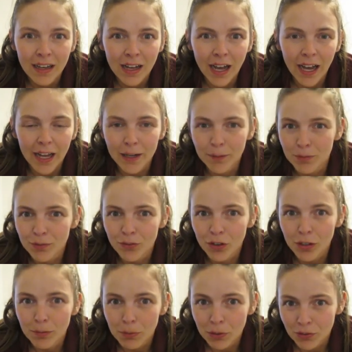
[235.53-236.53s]
items
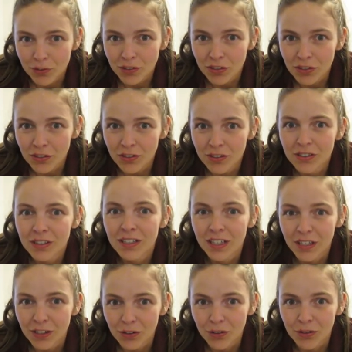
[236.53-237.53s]
for a personal
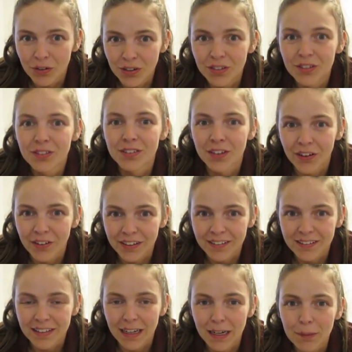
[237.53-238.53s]
indoor starting
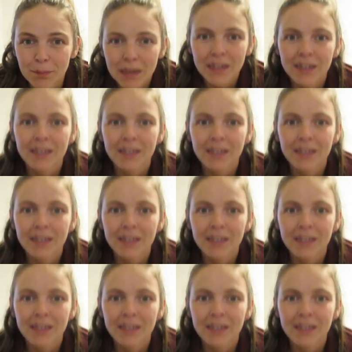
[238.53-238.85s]
setup.